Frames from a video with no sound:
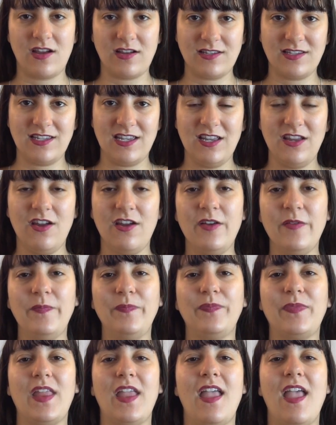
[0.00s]
seeing
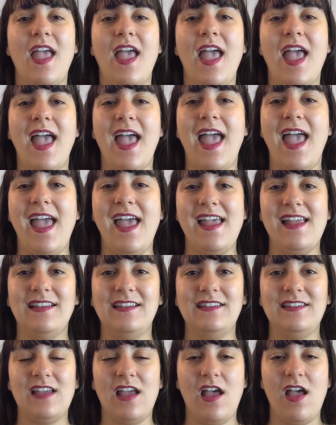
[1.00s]
her.
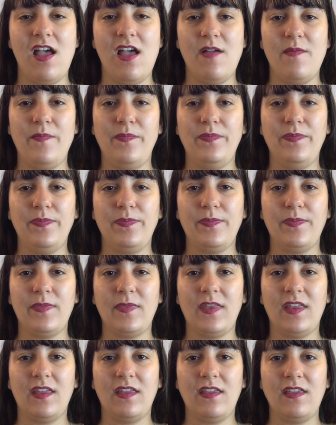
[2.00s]
And
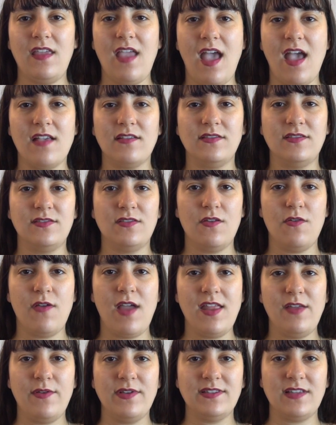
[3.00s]
yeah, so
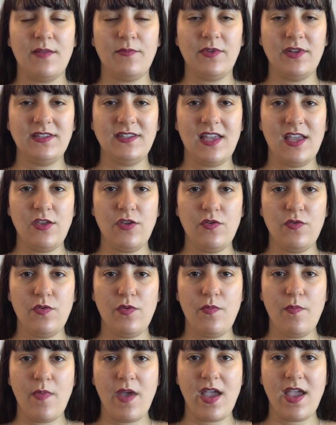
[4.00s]
anyways, I'm going to tell
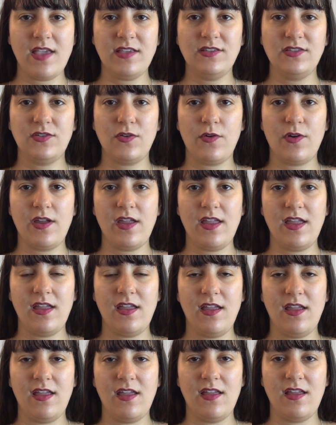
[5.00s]
you my story
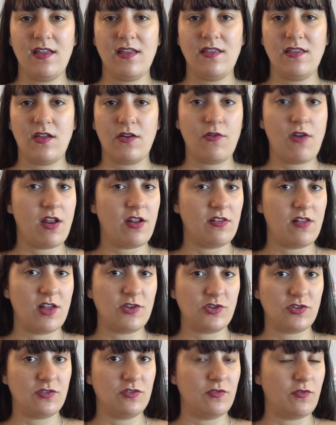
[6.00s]
in a
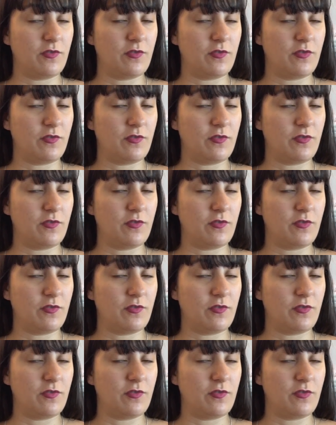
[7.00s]
chronological